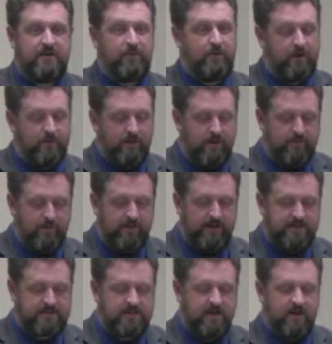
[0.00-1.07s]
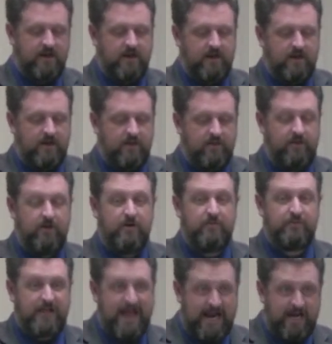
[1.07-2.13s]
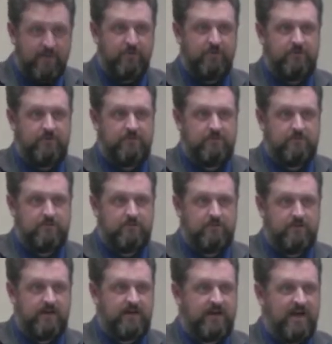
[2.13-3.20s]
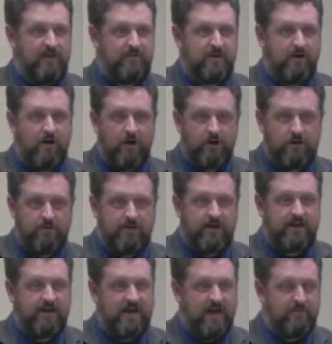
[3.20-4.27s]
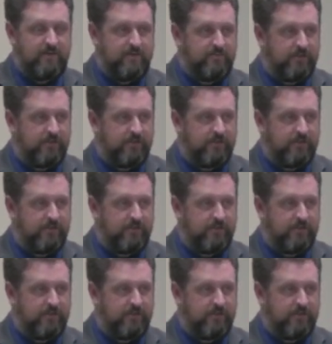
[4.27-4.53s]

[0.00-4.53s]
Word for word: And what are reprobates? They're implacable. They can't be argu they cannot be